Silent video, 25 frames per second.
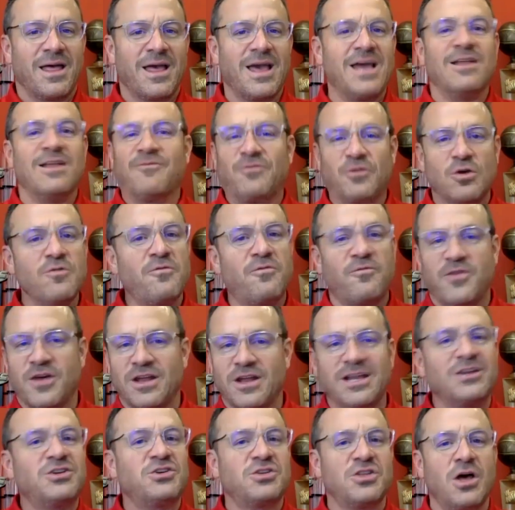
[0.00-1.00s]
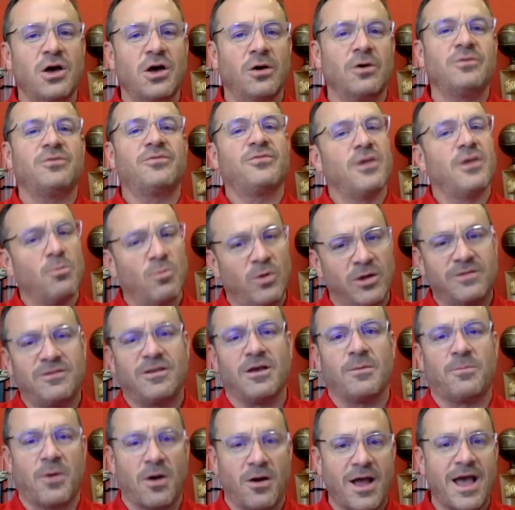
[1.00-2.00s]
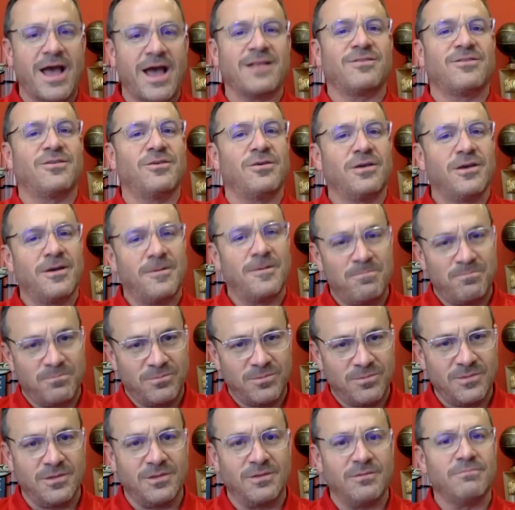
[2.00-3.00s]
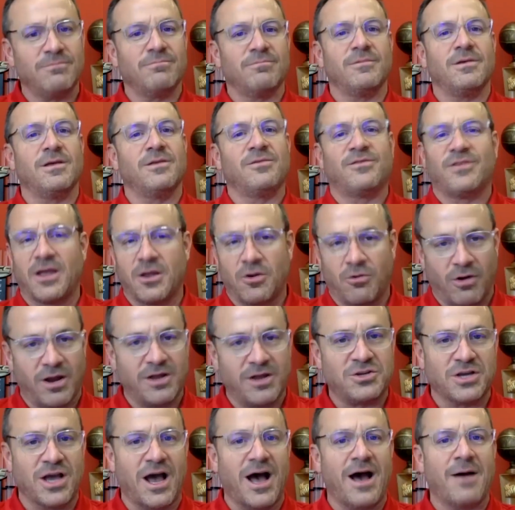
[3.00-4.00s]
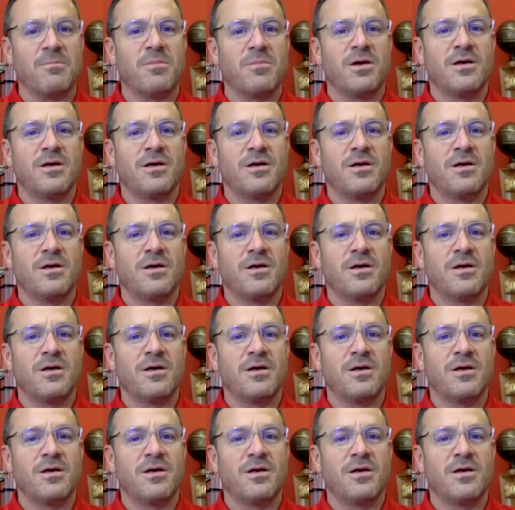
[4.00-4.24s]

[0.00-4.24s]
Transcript: And if you finish those, then we tip our hat to you and say, great job.